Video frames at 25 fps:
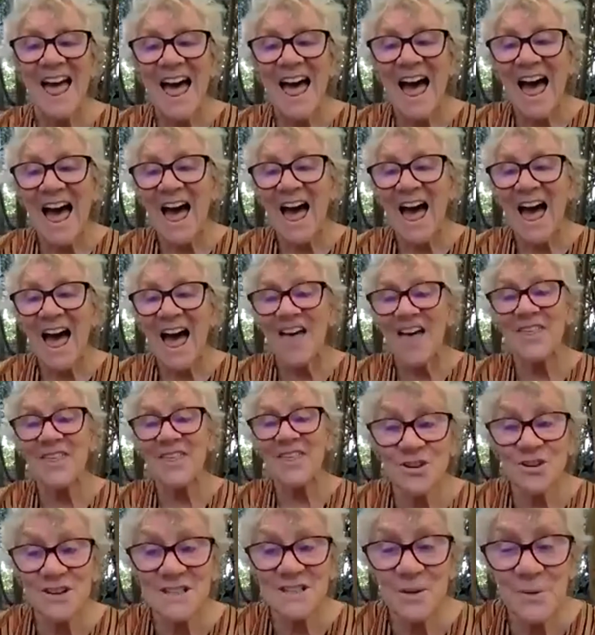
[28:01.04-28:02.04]
They're the
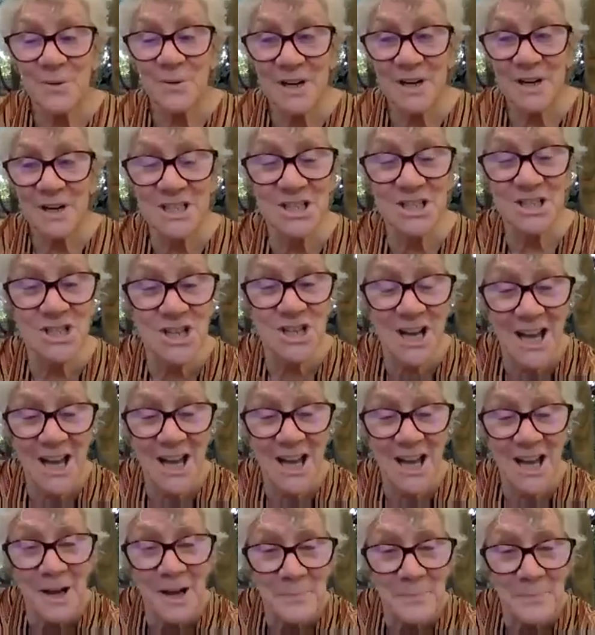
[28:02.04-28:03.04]
stories I wanted to
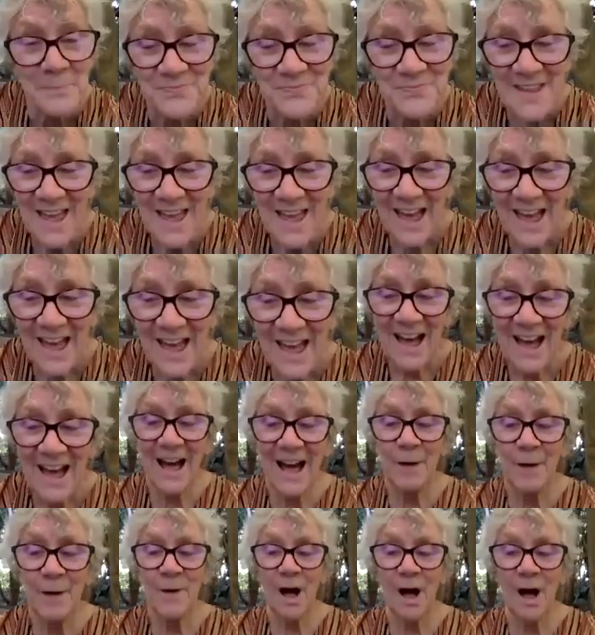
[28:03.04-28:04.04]
share.
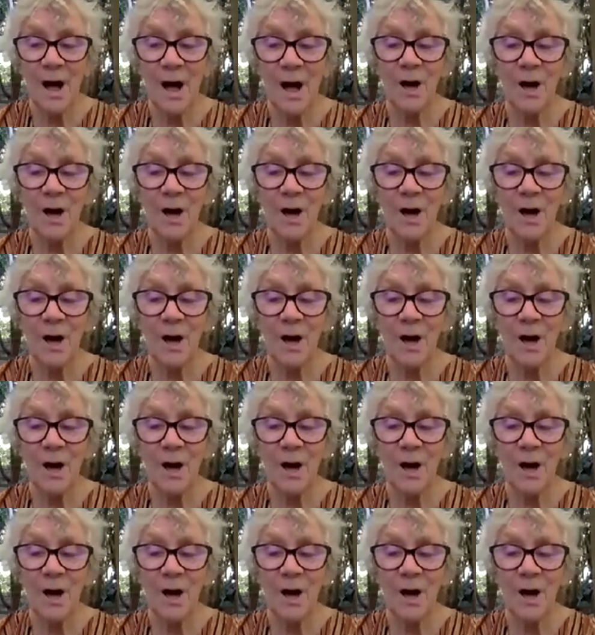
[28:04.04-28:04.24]
I